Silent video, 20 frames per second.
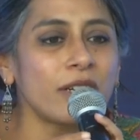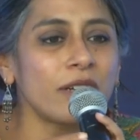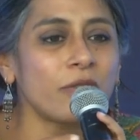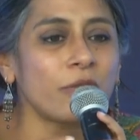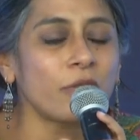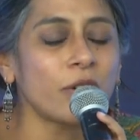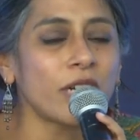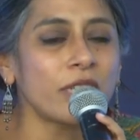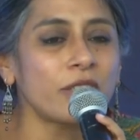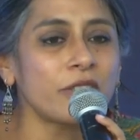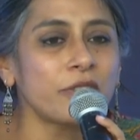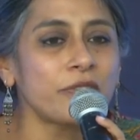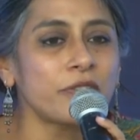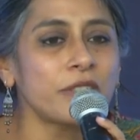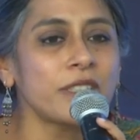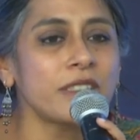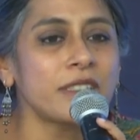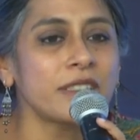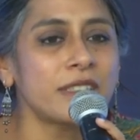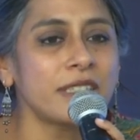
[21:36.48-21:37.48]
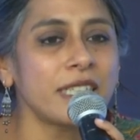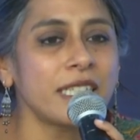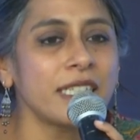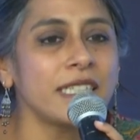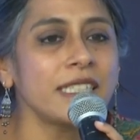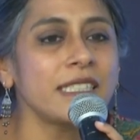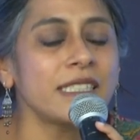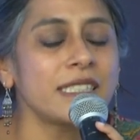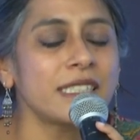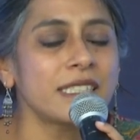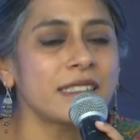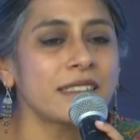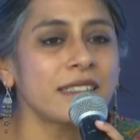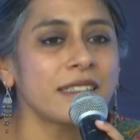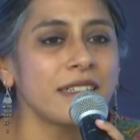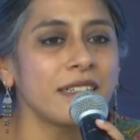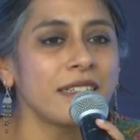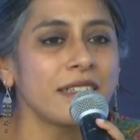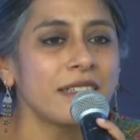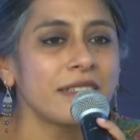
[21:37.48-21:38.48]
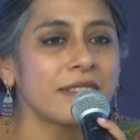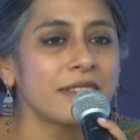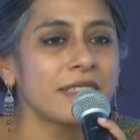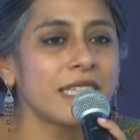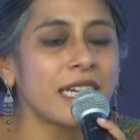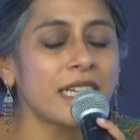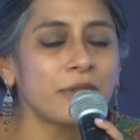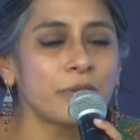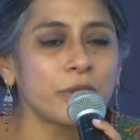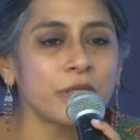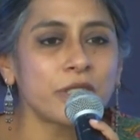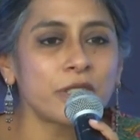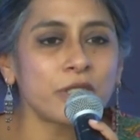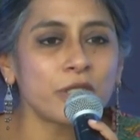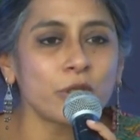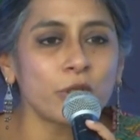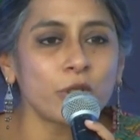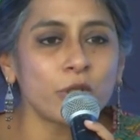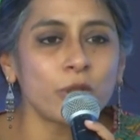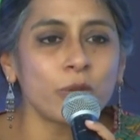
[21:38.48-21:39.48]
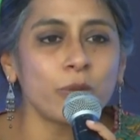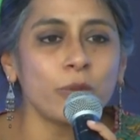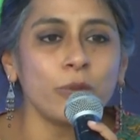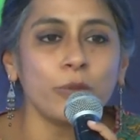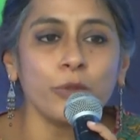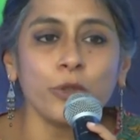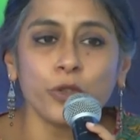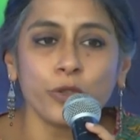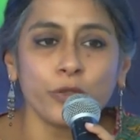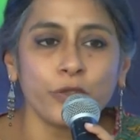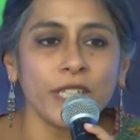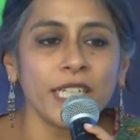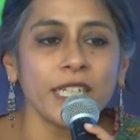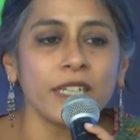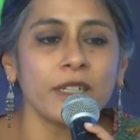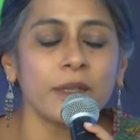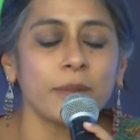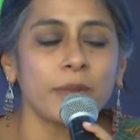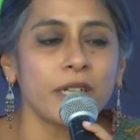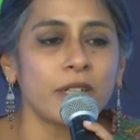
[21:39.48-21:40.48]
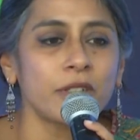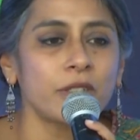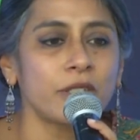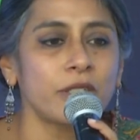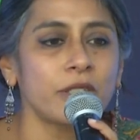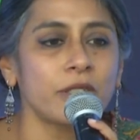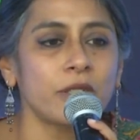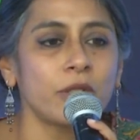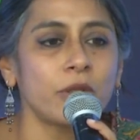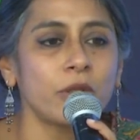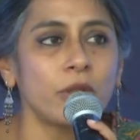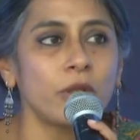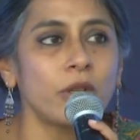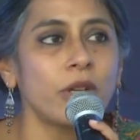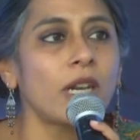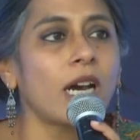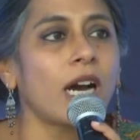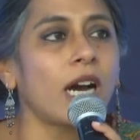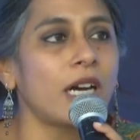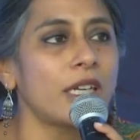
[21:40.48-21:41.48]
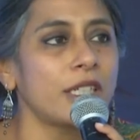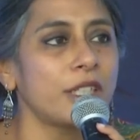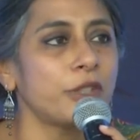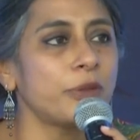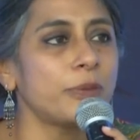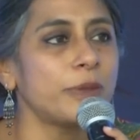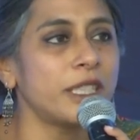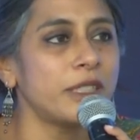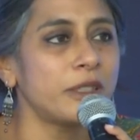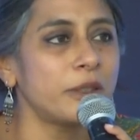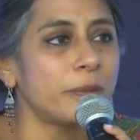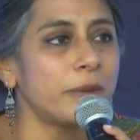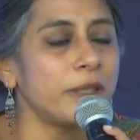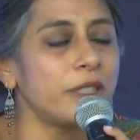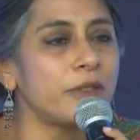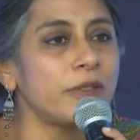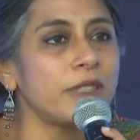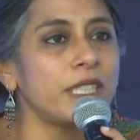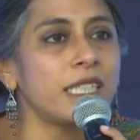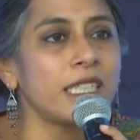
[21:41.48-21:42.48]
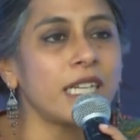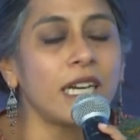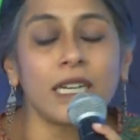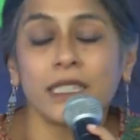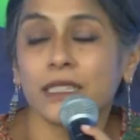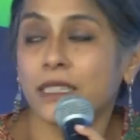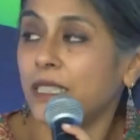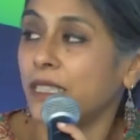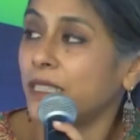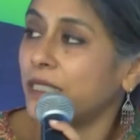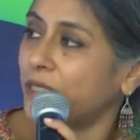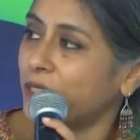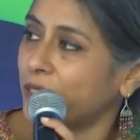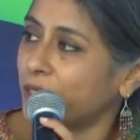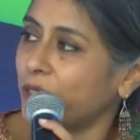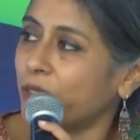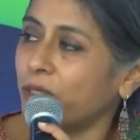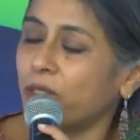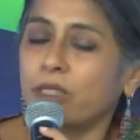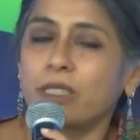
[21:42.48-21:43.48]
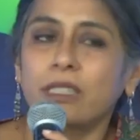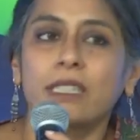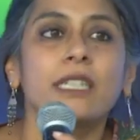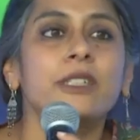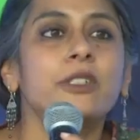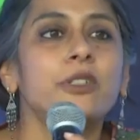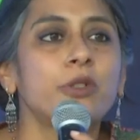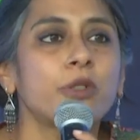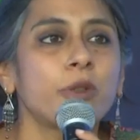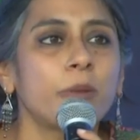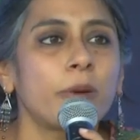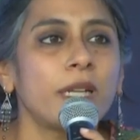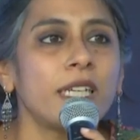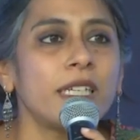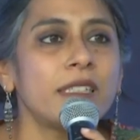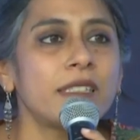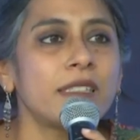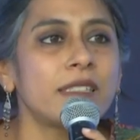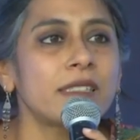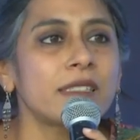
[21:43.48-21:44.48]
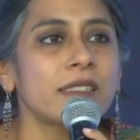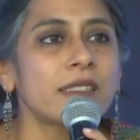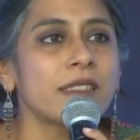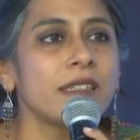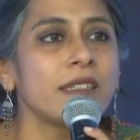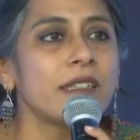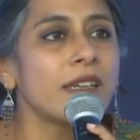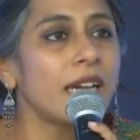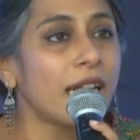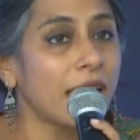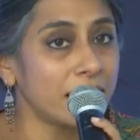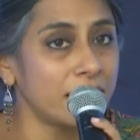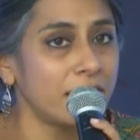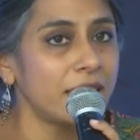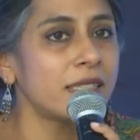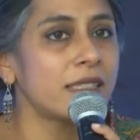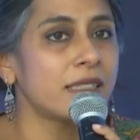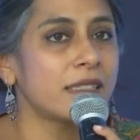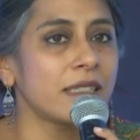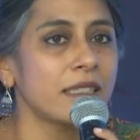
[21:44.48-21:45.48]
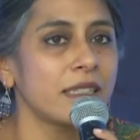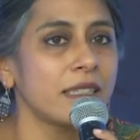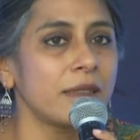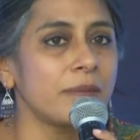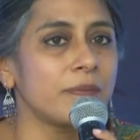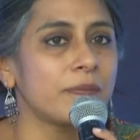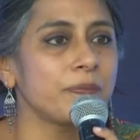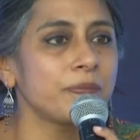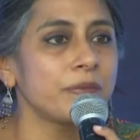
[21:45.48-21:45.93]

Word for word: one of the things that was so moving about the whole argument between Gandhi and Tagore that took place at this time,